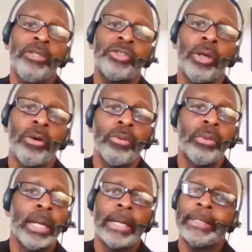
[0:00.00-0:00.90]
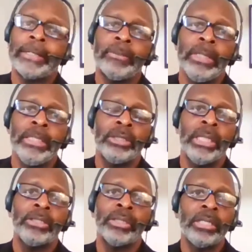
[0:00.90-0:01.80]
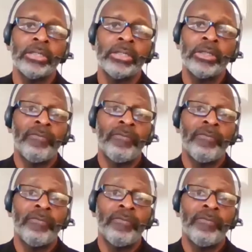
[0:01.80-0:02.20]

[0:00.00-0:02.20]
So there's a,